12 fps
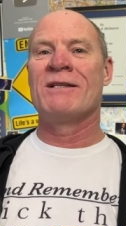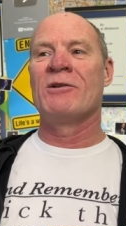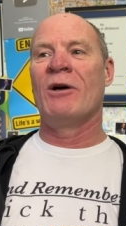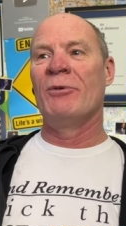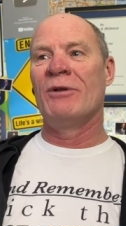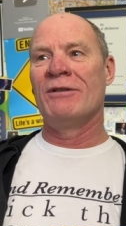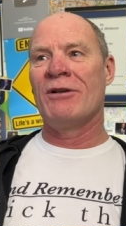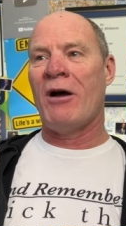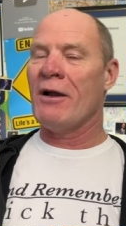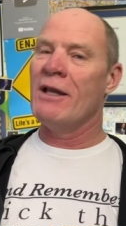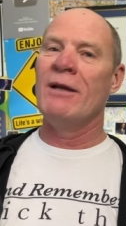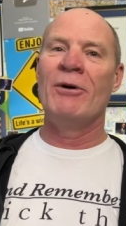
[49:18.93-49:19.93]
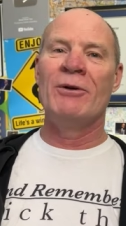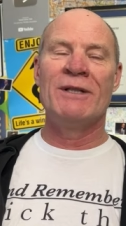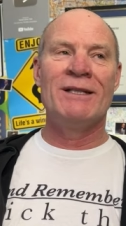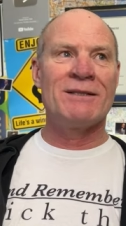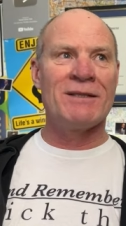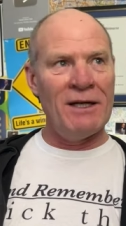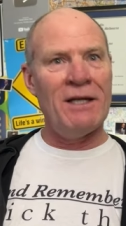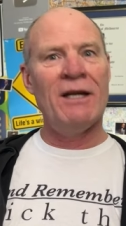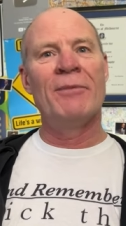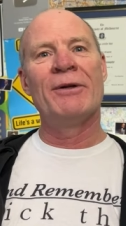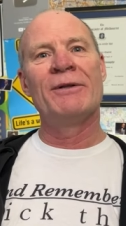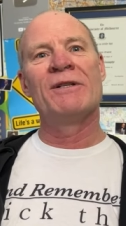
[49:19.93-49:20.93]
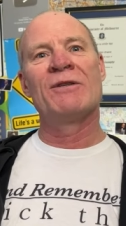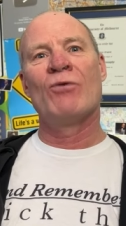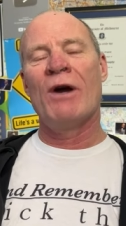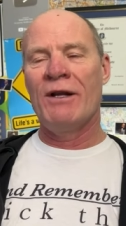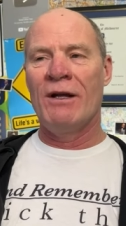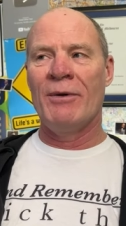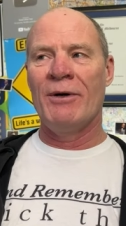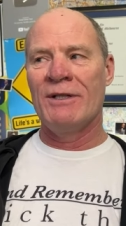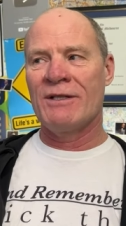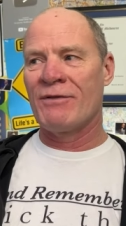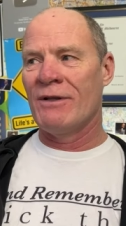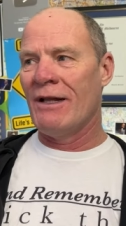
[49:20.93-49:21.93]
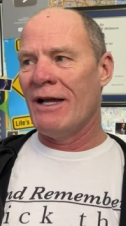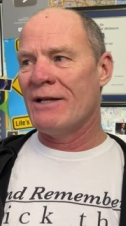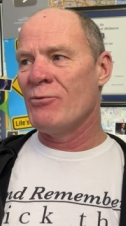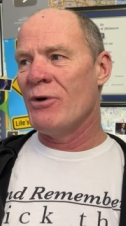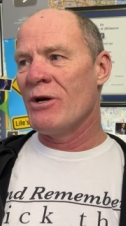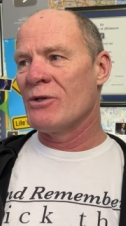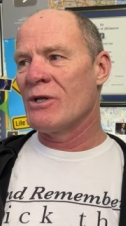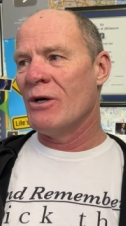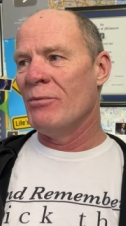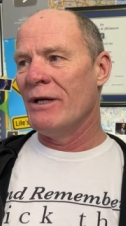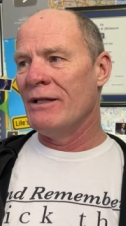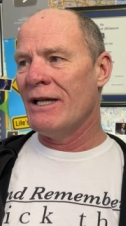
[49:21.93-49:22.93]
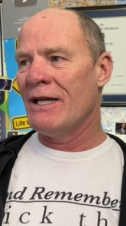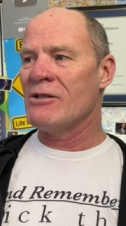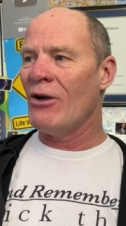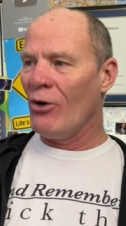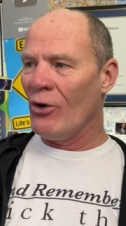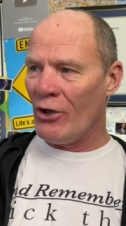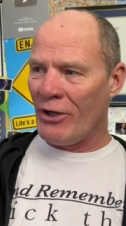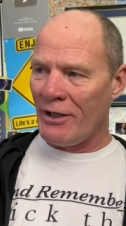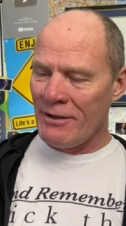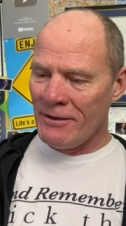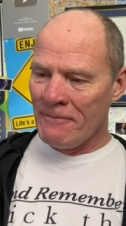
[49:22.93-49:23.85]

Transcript: so I've been talking about this, thinking about this, writing about this for the last week or so. But that's all good.